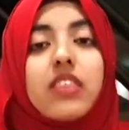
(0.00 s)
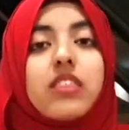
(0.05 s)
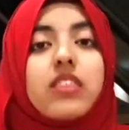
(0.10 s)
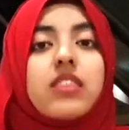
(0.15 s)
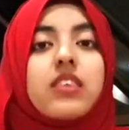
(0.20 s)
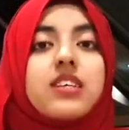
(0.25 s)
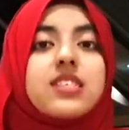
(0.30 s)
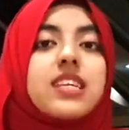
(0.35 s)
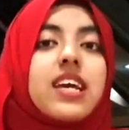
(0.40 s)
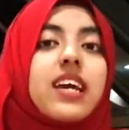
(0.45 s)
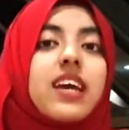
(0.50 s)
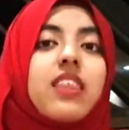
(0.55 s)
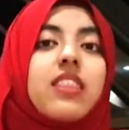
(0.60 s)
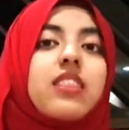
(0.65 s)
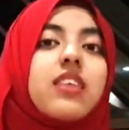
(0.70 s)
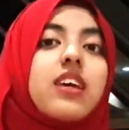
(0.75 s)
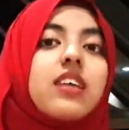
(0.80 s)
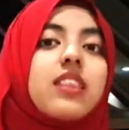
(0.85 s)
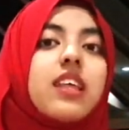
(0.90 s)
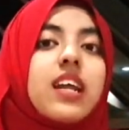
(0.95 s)
The second
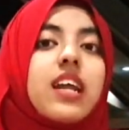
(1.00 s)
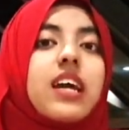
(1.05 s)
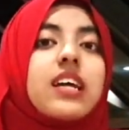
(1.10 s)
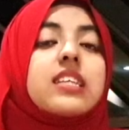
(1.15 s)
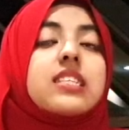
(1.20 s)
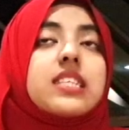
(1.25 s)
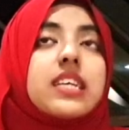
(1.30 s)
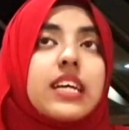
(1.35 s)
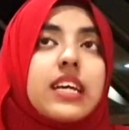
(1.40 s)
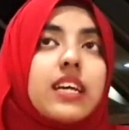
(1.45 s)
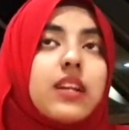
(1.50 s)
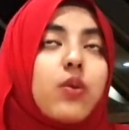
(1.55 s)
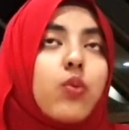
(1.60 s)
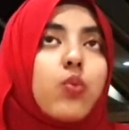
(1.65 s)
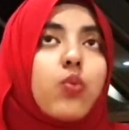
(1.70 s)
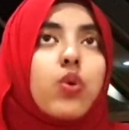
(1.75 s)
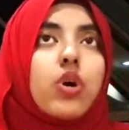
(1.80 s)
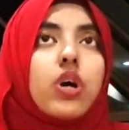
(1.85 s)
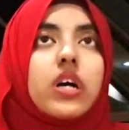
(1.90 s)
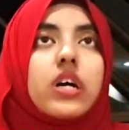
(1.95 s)
thing that I did
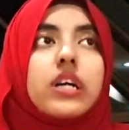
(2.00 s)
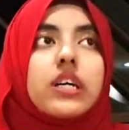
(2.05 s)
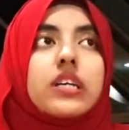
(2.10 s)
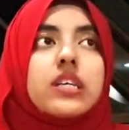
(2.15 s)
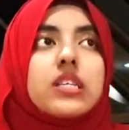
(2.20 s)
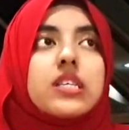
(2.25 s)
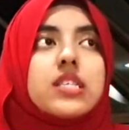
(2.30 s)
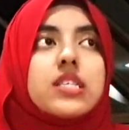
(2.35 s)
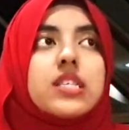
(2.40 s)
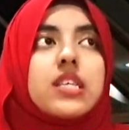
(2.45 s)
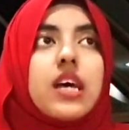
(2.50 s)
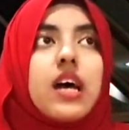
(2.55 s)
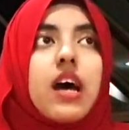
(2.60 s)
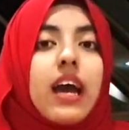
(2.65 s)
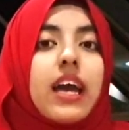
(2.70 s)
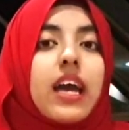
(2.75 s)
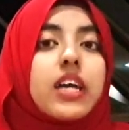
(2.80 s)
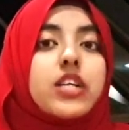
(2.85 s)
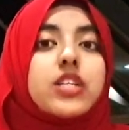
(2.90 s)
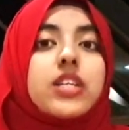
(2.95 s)
was
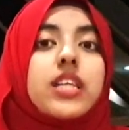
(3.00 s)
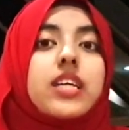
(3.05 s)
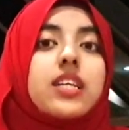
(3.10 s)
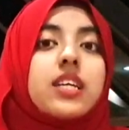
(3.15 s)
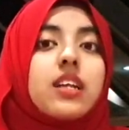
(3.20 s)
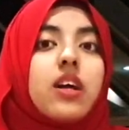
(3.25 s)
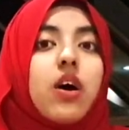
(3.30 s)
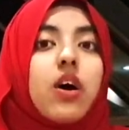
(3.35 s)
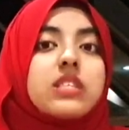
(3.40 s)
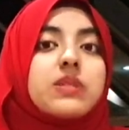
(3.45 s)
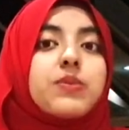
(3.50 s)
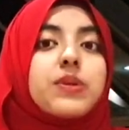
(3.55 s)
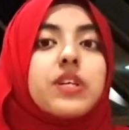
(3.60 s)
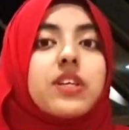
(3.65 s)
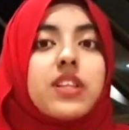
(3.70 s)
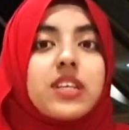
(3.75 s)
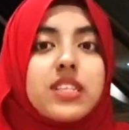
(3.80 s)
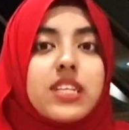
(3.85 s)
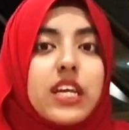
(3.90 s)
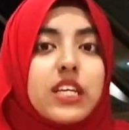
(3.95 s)
I actually did a
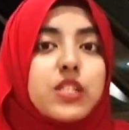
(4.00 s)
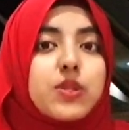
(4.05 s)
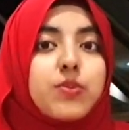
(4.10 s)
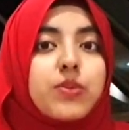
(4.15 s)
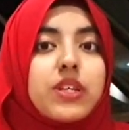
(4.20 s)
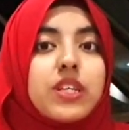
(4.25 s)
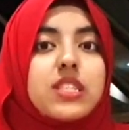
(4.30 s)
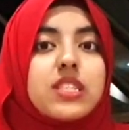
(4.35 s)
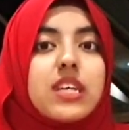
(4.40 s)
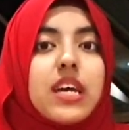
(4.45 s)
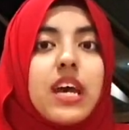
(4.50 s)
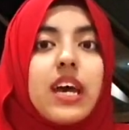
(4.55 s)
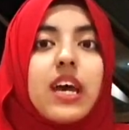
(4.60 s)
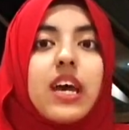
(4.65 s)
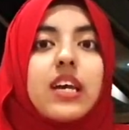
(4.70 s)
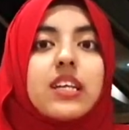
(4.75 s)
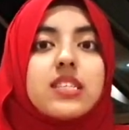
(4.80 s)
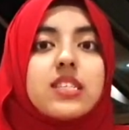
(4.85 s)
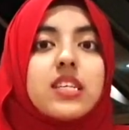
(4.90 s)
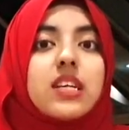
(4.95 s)
hospital attachment
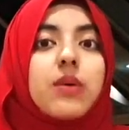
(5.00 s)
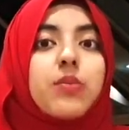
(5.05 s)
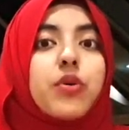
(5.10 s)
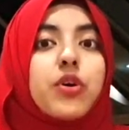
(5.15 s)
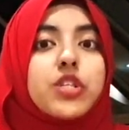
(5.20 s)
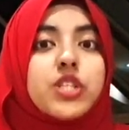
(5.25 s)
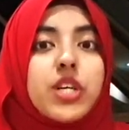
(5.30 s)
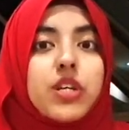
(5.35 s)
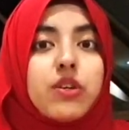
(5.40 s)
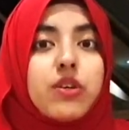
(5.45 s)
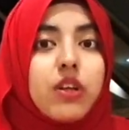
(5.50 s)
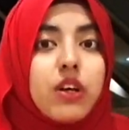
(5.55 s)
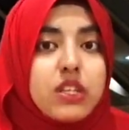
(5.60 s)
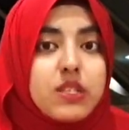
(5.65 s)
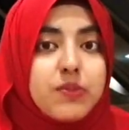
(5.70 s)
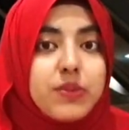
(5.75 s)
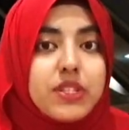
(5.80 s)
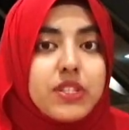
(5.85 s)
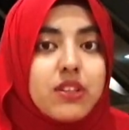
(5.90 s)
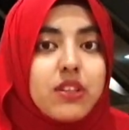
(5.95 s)
at Singapore General
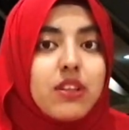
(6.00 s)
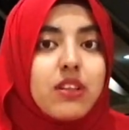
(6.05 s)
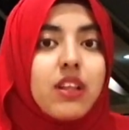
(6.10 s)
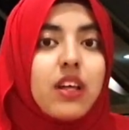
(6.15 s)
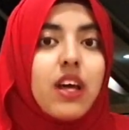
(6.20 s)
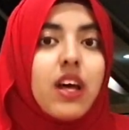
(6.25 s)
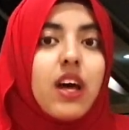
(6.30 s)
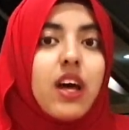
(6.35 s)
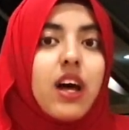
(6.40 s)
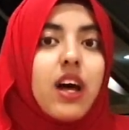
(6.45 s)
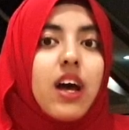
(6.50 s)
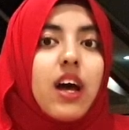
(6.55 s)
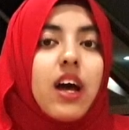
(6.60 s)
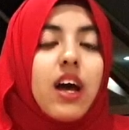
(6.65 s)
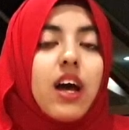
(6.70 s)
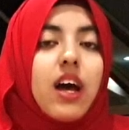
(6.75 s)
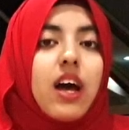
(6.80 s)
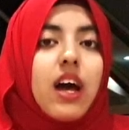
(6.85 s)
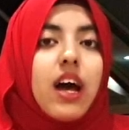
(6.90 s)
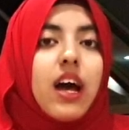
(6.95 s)
Hospital.
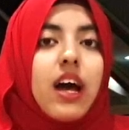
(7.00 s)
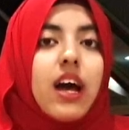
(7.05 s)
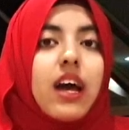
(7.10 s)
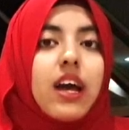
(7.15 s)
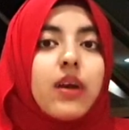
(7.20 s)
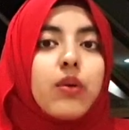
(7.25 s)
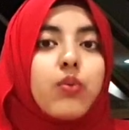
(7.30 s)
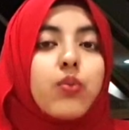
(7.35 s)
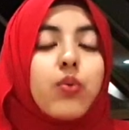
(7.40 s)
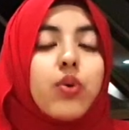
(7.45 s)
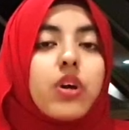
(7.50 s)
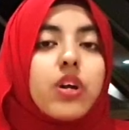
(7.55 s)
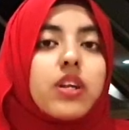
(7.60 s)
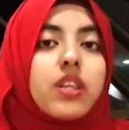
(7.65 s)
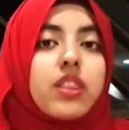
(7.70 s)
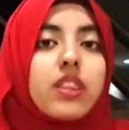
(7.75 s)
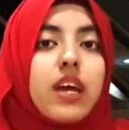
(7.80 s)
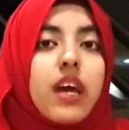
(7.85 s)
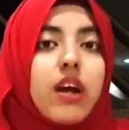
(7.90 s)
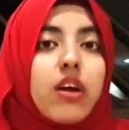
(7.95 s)
I
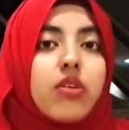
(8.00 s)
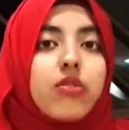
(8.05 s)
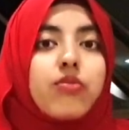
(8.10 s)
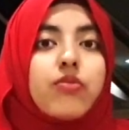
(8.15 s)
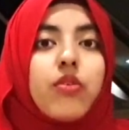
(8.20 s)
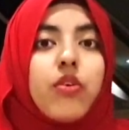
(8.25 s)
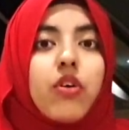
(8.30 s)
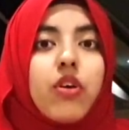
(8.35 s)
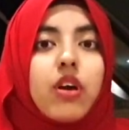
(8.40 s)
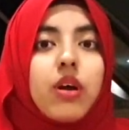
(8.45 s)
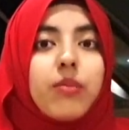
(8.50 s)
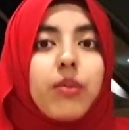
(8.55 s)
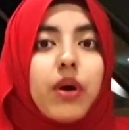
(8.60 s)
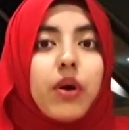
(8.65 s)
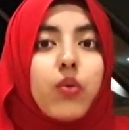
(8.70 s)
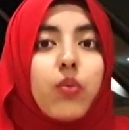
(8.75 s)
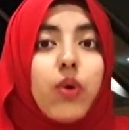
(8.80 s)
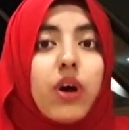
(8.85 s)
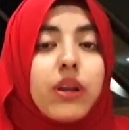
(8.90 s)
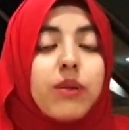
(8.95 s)
worked there for
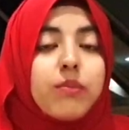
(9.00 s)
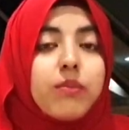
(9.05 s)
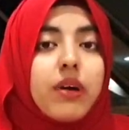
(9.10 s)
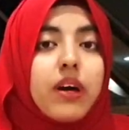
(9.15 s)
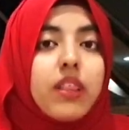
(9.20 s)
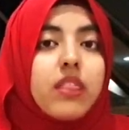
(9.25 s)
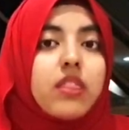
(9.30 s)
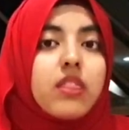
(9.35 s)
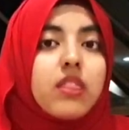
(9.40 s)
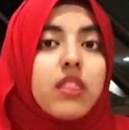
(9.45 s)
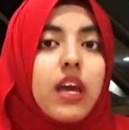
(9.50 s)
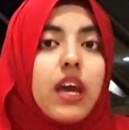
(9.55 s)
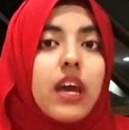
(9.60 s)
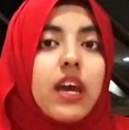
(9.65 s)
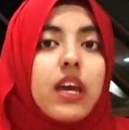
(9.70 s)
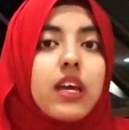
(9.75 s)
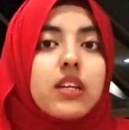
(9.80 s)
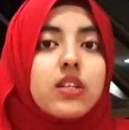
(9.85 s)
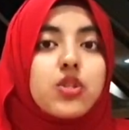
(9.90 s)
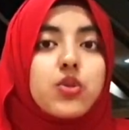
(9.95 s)
about 1 month
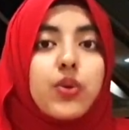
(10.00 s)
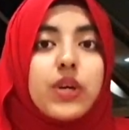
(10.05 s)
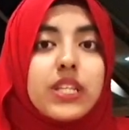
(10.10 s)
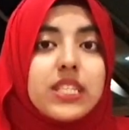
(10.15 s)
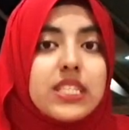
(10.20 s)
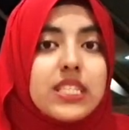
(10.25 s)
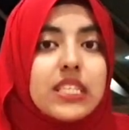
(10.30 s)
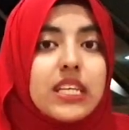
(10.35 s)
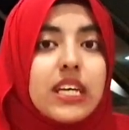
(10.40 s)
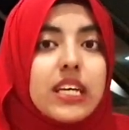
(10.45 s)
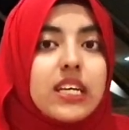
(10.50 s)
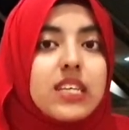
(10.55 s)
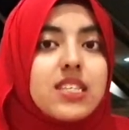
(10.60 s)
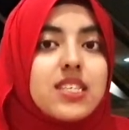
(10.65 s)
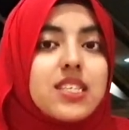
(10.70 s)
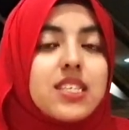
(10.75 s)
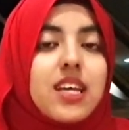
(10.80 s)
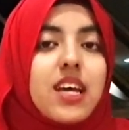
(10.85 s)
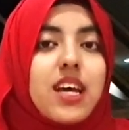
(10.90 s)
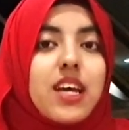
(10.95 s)
and 20
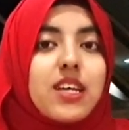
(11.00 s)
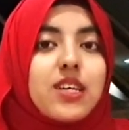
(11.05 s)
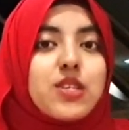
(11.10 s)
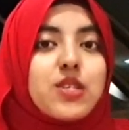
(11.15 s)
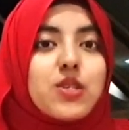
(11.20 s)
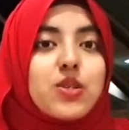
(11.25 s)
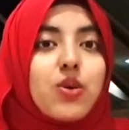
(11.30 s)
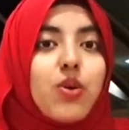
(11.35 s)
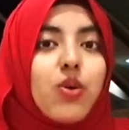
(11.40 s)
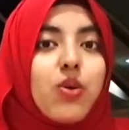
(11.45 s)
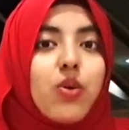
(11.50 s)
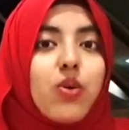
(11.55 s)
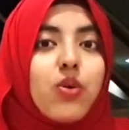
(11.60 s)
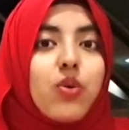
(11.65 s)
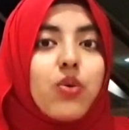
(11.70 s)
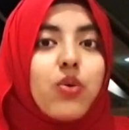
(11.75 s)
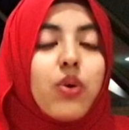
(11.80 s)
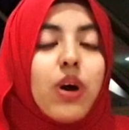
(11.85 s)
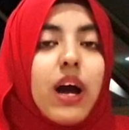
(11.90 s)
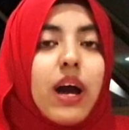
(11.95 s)
days.
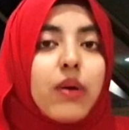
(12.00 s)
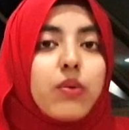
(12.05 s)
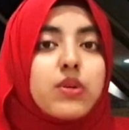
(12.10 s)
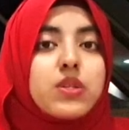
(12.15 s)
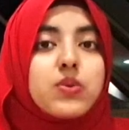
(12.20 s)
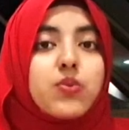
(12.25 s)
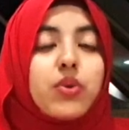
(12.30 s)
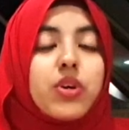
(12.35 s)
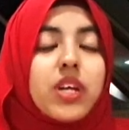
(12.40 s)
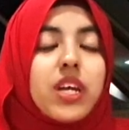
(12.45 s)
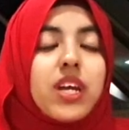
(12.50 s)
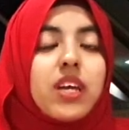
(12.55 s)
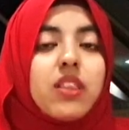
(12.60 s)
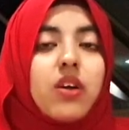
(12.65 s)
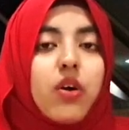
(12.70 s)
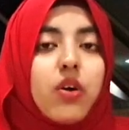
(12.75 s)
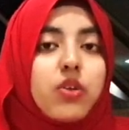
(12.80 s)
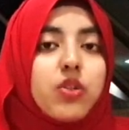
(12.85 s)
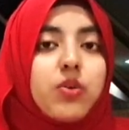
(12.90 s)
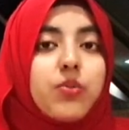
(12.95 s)
So I was working in
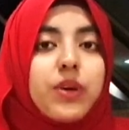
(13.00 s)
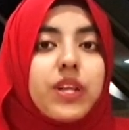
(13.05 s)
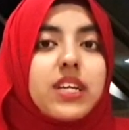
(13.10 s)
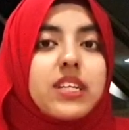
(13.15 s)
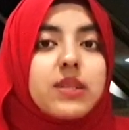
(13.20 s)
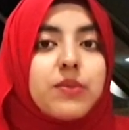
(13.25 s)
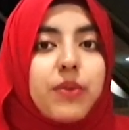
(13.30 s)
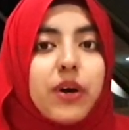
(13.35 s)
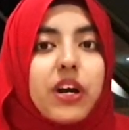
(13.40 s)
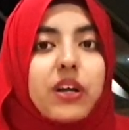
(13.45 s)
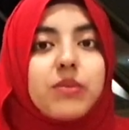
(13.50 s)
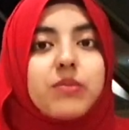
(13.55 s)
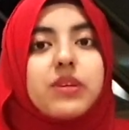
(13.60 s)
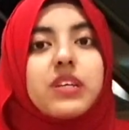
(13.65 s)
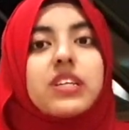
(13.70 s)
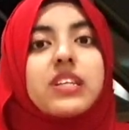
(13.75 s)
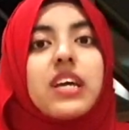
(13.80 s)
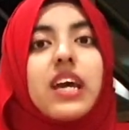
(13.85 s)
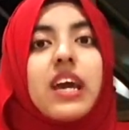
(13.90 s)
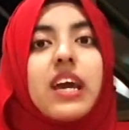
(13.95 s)
the orthopedic
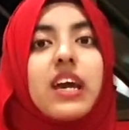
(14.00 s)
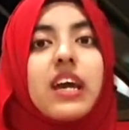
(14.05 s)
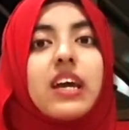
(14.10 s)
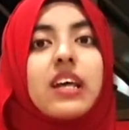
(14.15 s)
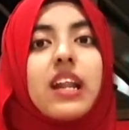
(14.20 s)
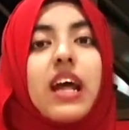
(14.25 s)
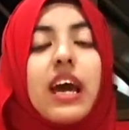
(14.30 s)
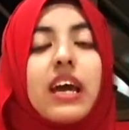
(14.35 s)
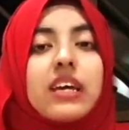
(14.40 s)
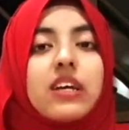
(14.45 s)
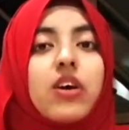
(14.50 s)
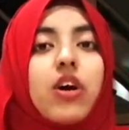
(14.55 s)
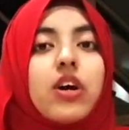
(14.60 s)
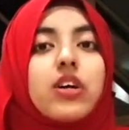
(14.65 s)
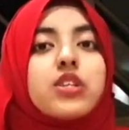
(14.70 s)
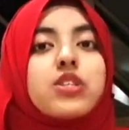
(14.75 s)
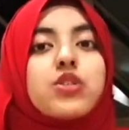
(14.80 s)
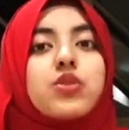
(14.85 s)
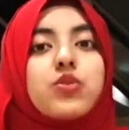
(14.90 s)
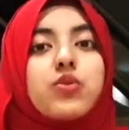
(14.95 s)
department and I got
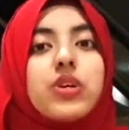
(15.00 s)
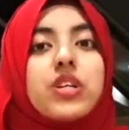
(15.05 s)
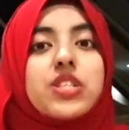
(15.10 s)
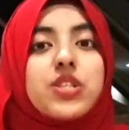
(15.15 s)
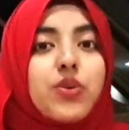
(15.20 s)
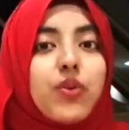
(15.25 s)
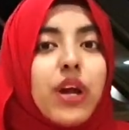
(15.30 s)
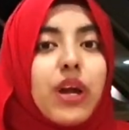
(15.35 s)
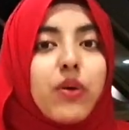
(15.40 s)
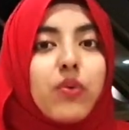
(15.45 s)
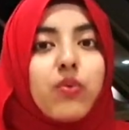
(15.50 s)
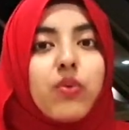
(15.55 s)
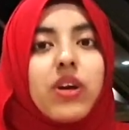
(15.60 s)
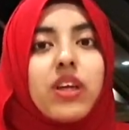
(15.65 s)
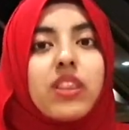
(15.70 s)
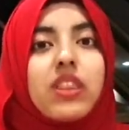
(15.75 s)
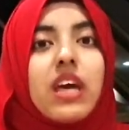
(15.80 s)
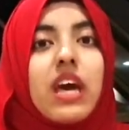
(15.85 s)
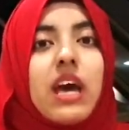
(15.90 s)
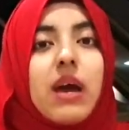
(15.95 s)
to interact
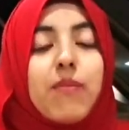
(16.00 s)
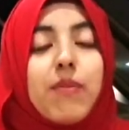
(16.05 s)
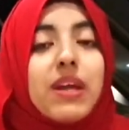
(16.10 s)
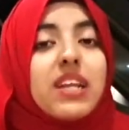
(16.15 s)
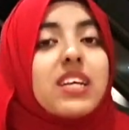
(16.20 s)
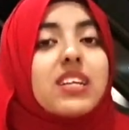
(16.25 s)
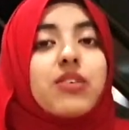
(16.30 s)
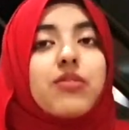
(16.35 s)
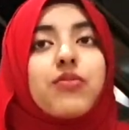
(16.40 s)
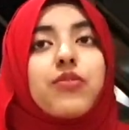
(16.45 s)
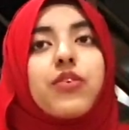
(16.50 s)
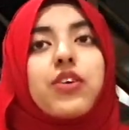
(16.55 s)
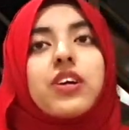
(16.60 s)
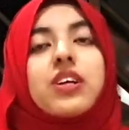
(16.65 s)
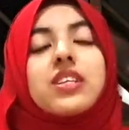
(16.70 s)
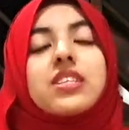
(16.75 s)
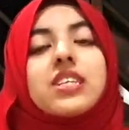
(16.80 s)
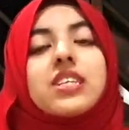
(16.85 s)
with many different